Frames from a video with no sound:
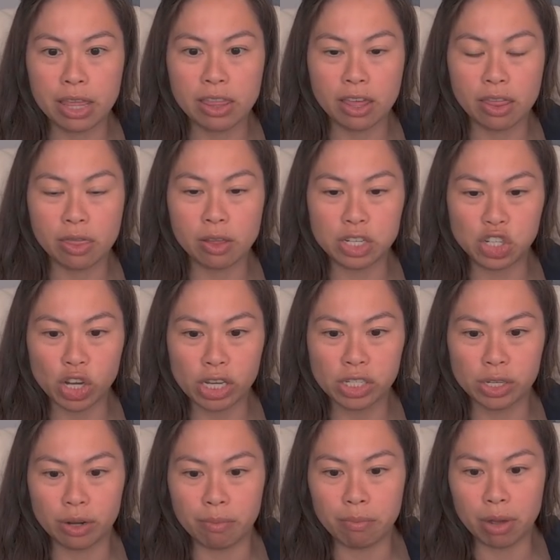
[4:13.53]
And then the
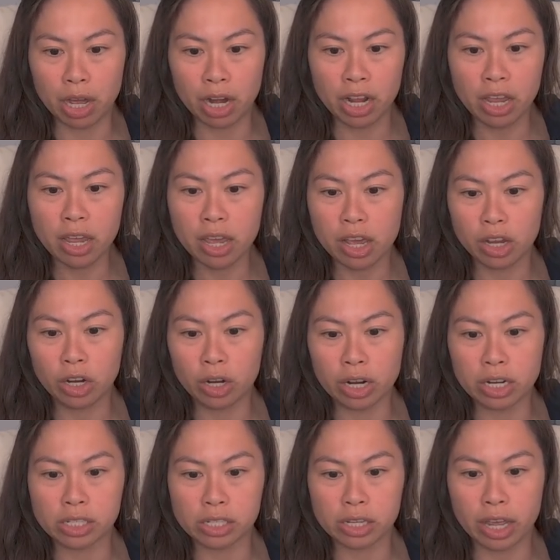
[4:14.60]
JSON body, you're
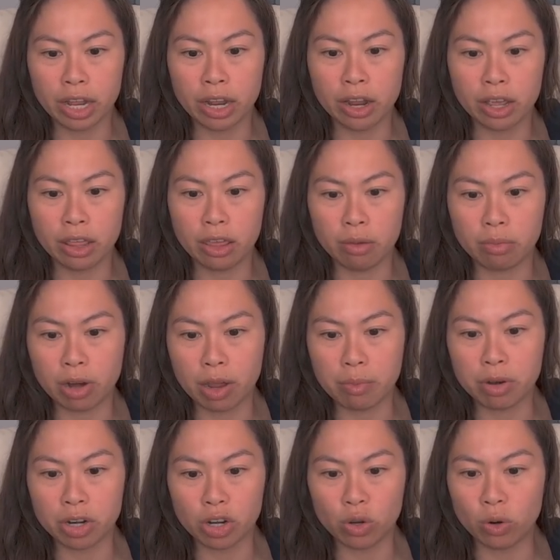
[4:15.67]
going to send the
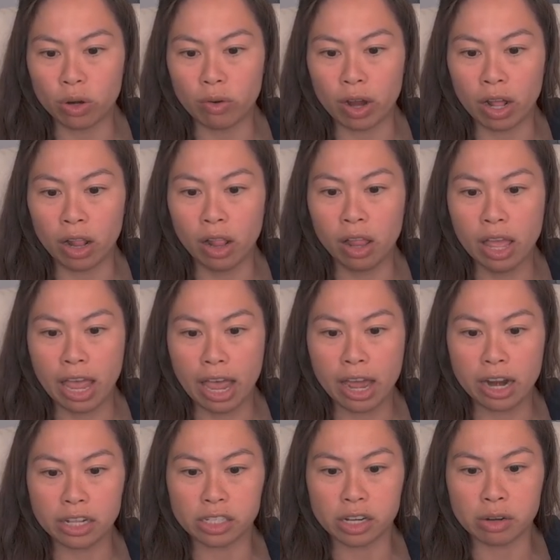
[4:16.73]
parameter URL
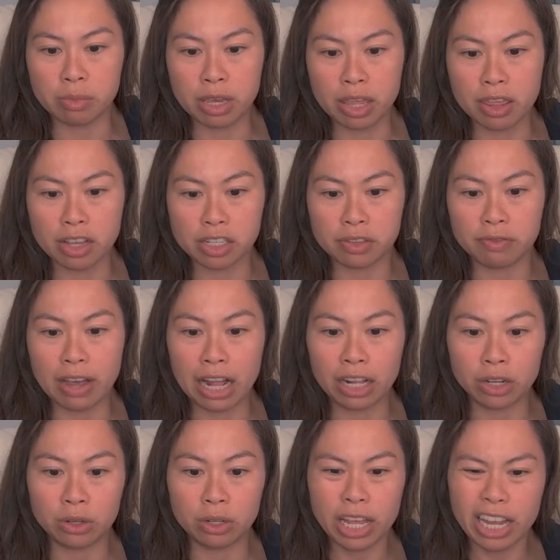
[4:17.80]
and it's going to be this
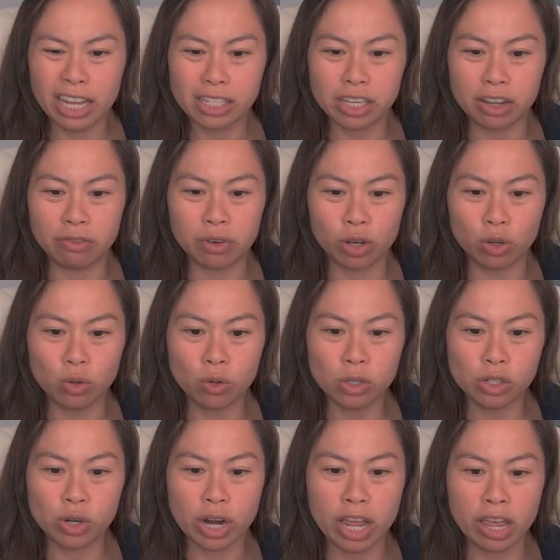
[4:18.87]
value. Like I said, for Google
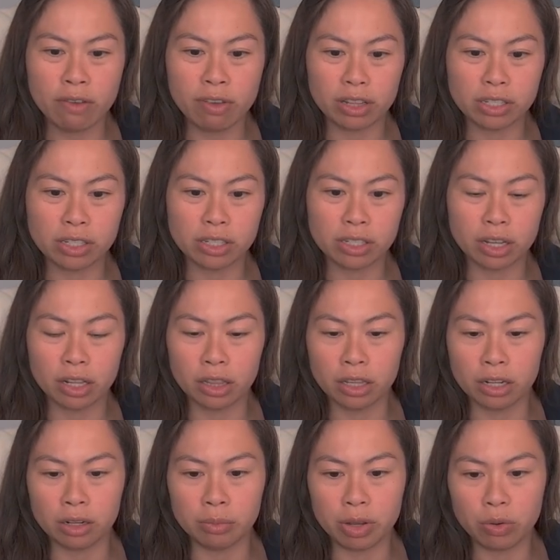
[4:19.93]
Drive, it's a
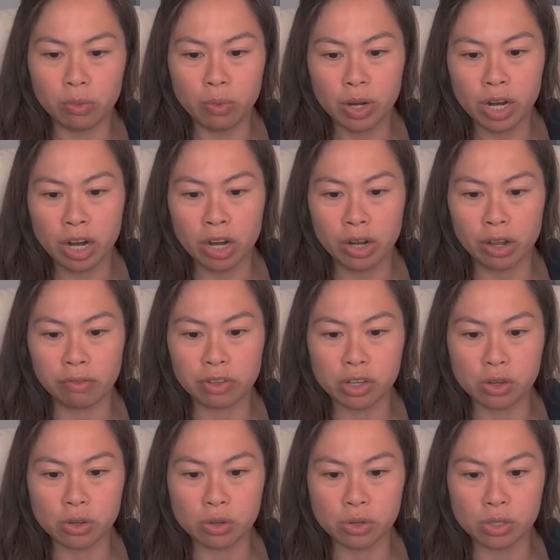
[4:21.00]
little bit weird. You have to
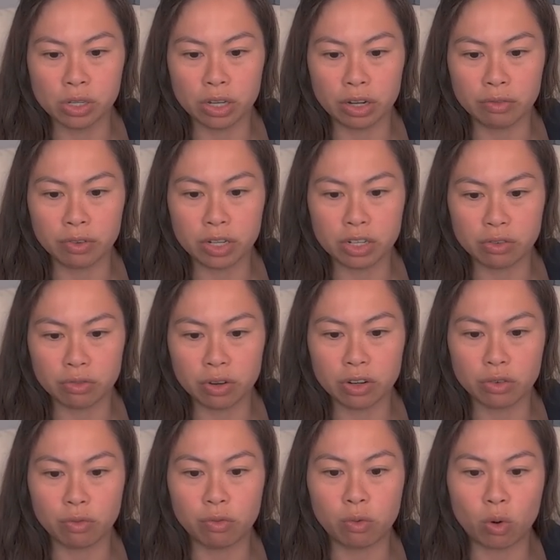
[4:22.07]
use kind of a
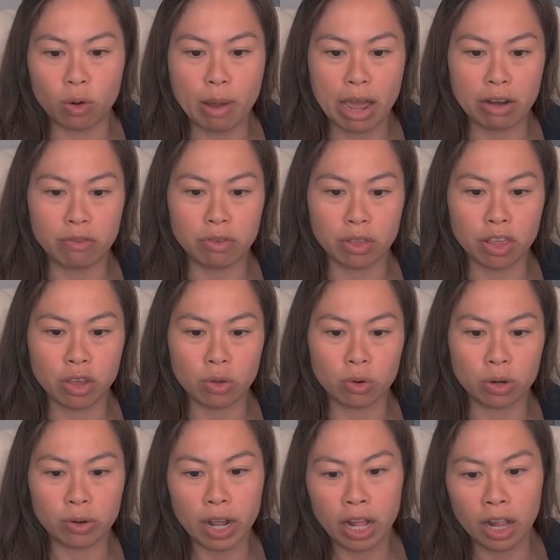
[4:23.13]
different format for the
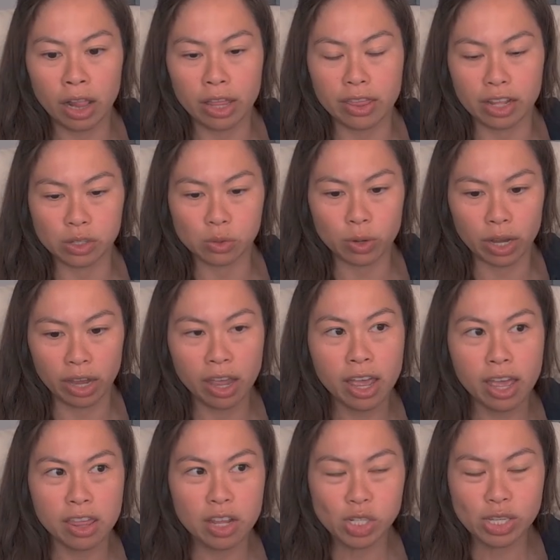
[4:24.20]
URL well. And that's why
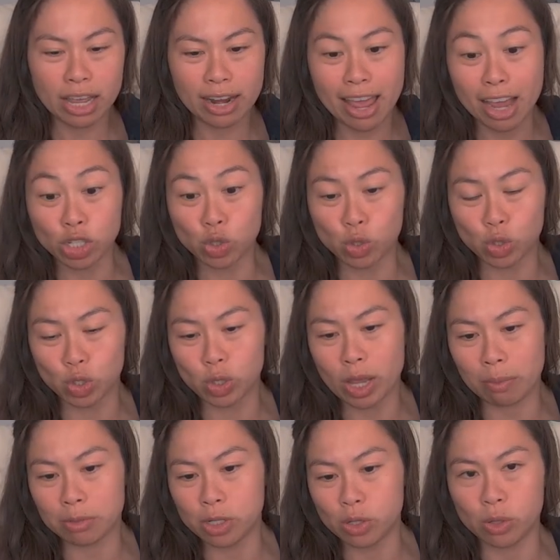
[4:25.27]
there's that extra
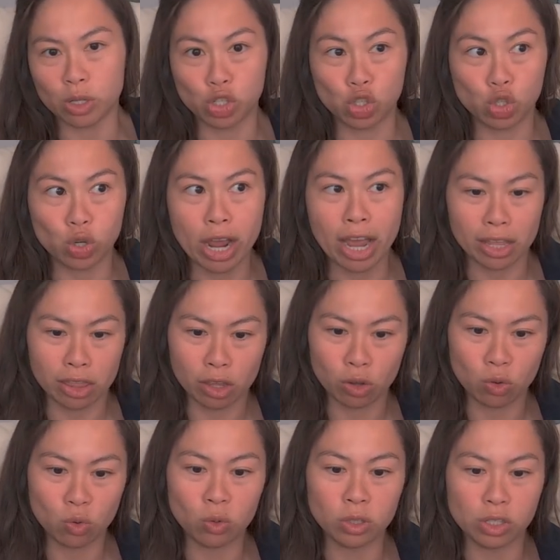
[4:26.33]
step to extract the
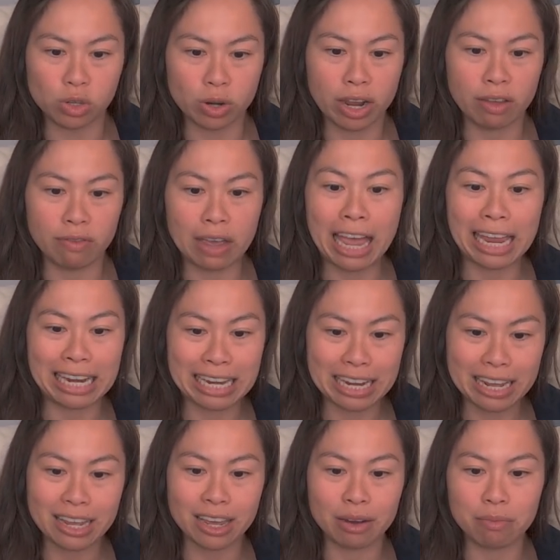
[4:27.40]
Google Drive
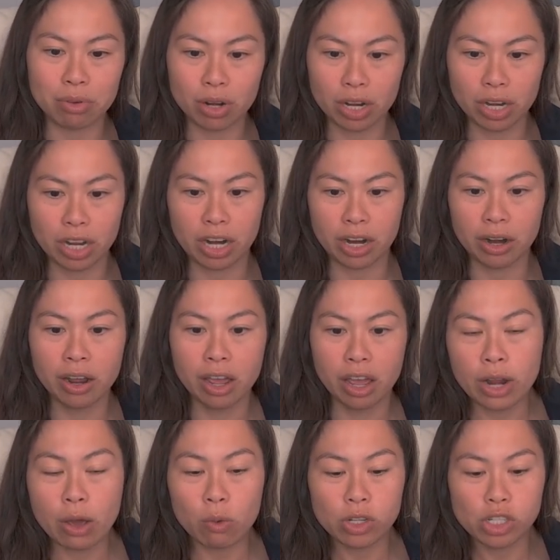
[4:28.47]
ID and put it here.
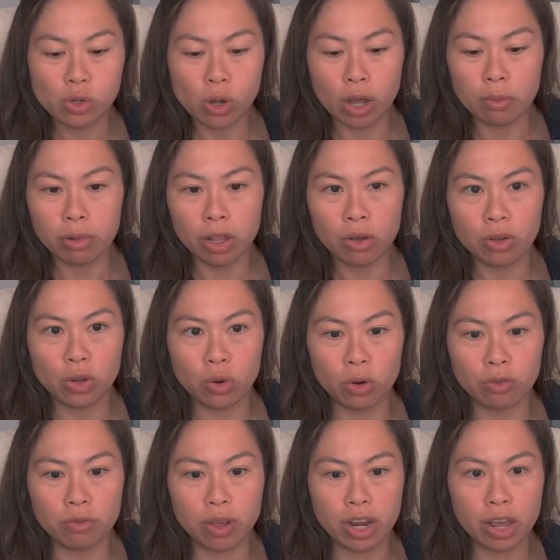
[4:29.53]
Now, once you upload
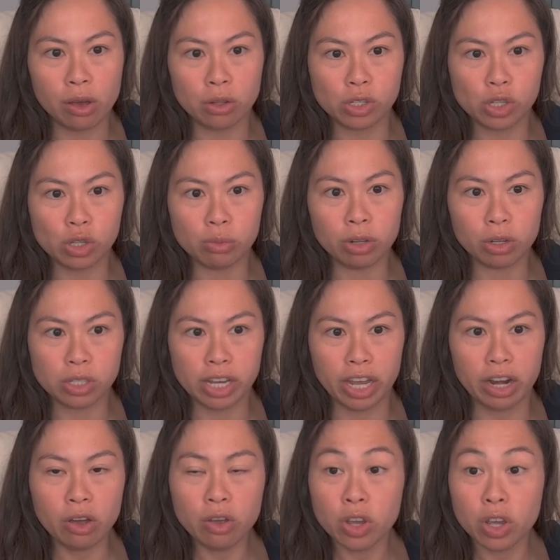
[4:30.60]
your video to
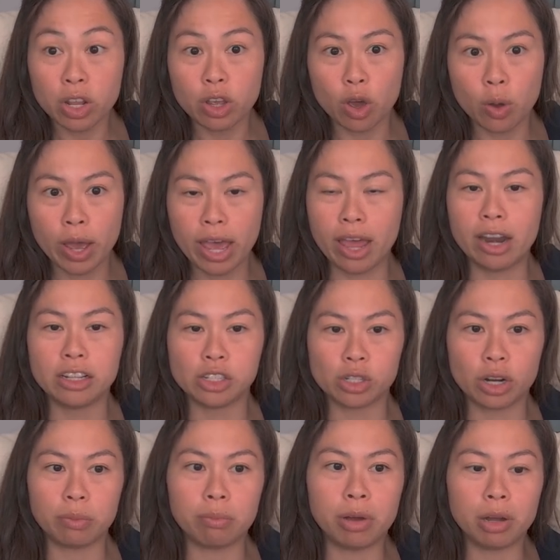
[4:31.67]
Blotato, you can go ahead and
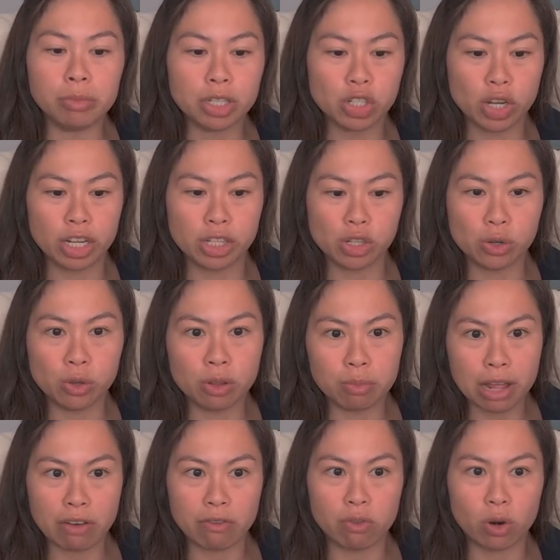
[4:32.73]
start publishing to the
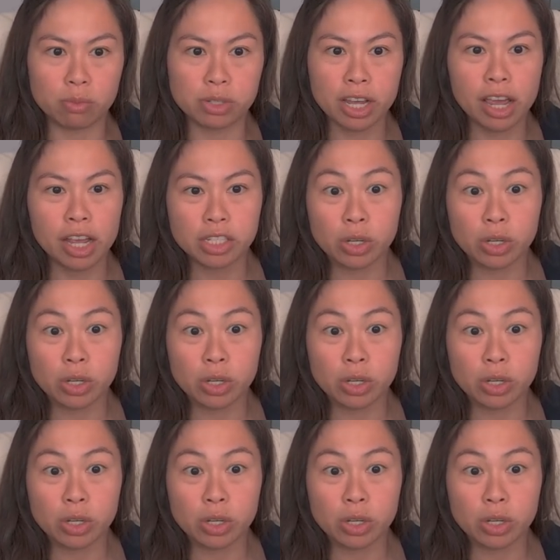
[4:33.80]
platforms.